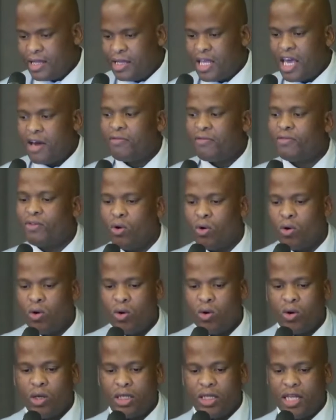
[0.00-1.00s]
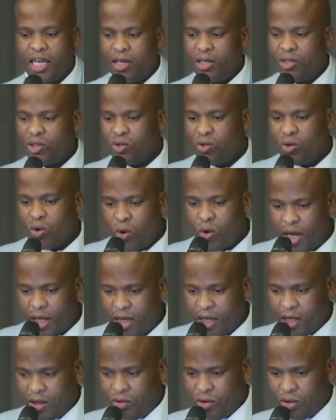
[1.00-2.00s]
Therefore, there is no way
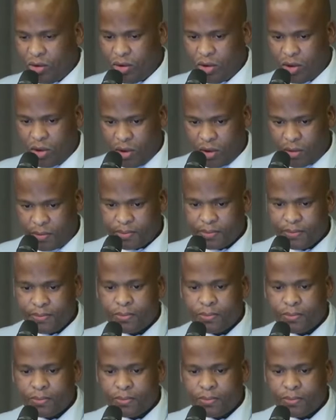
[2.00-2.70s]
that will go wrong.